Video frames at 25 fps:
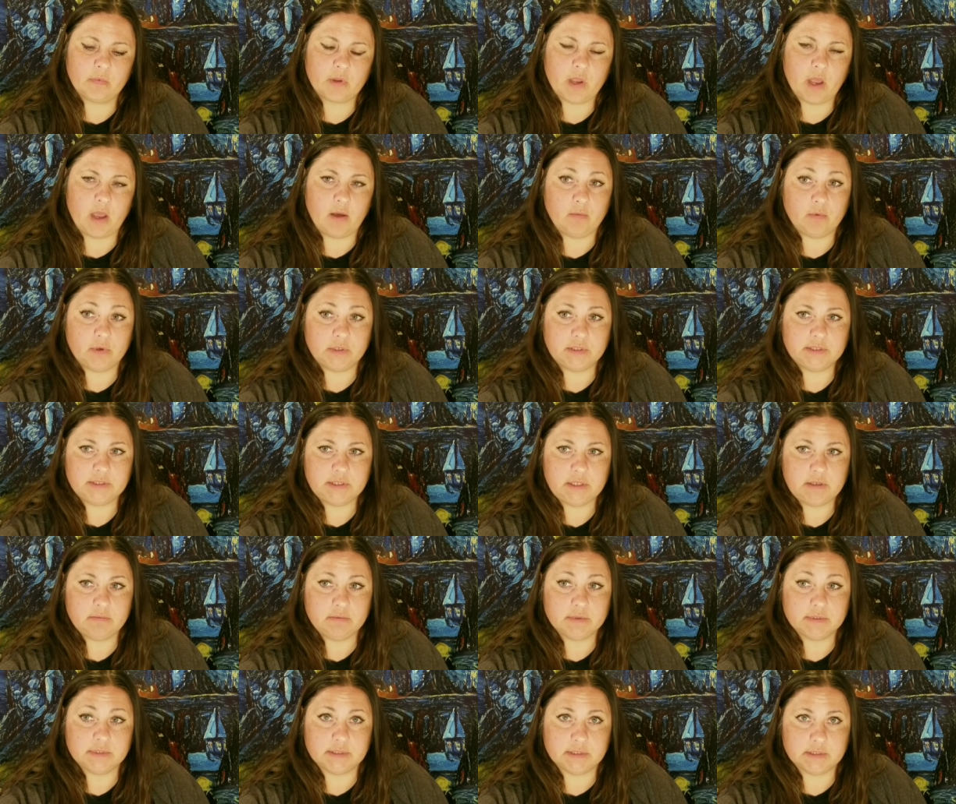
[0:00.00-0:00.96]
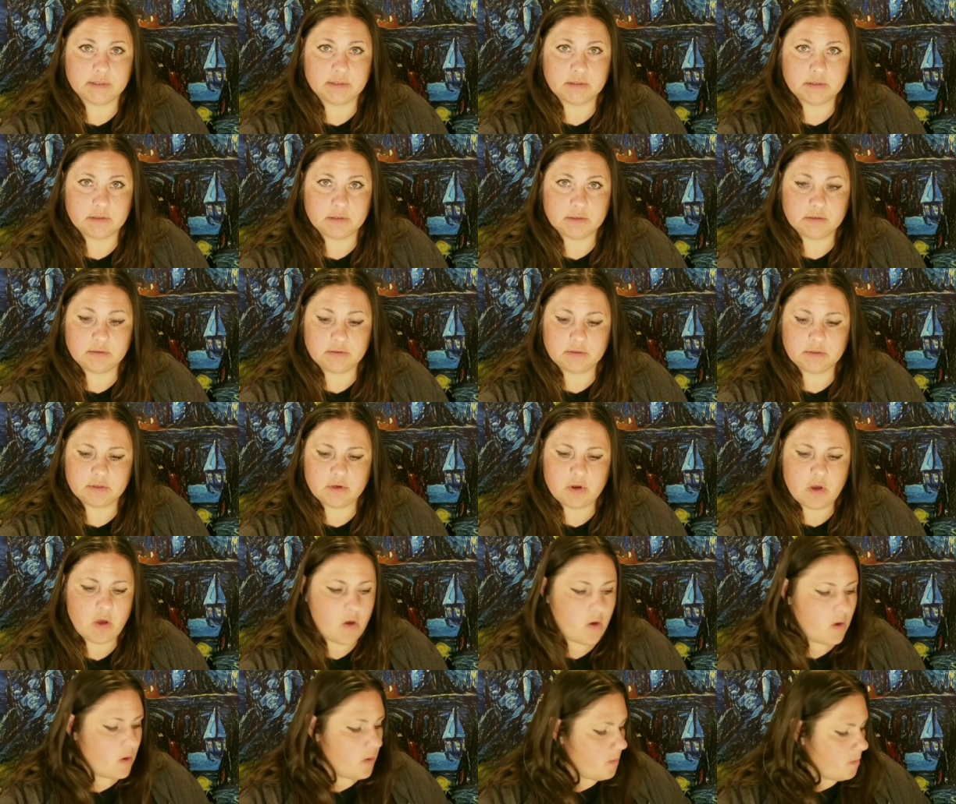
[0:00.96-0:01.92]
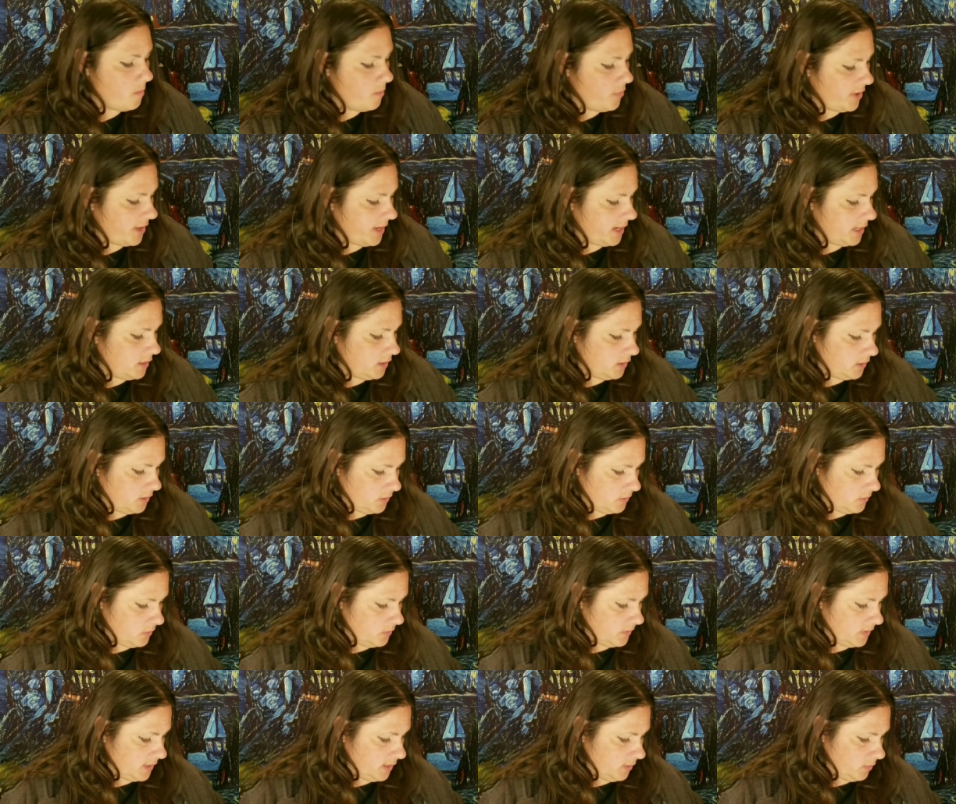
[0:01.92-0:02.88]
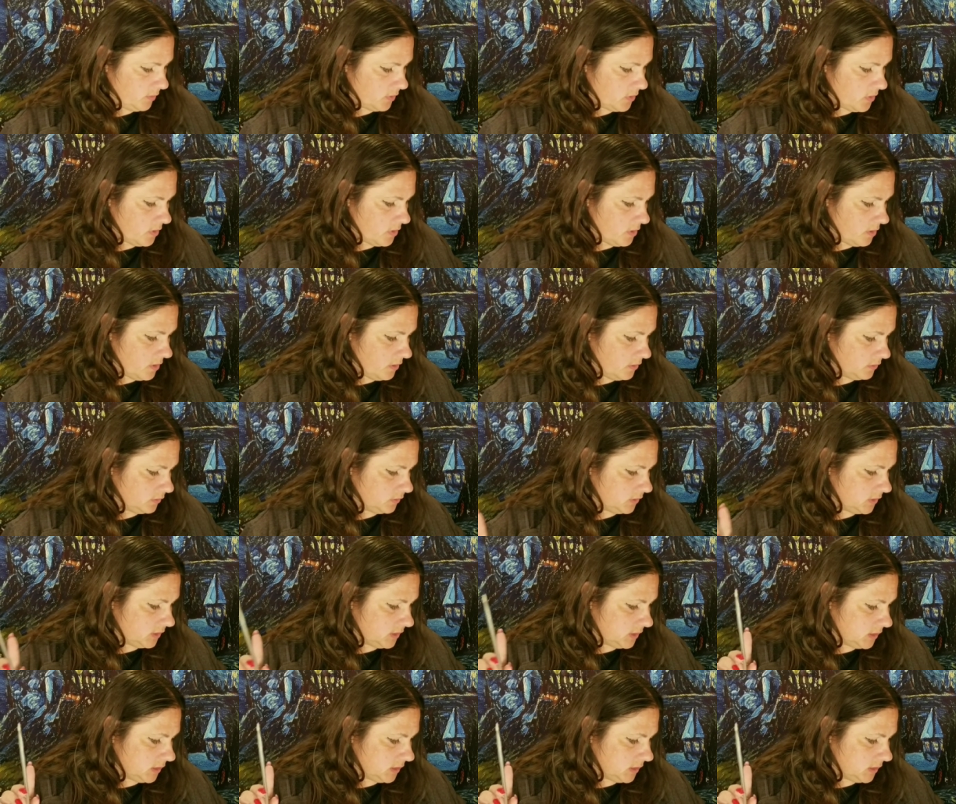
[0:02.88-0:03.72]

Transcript: I want to say resistors, but no, they were called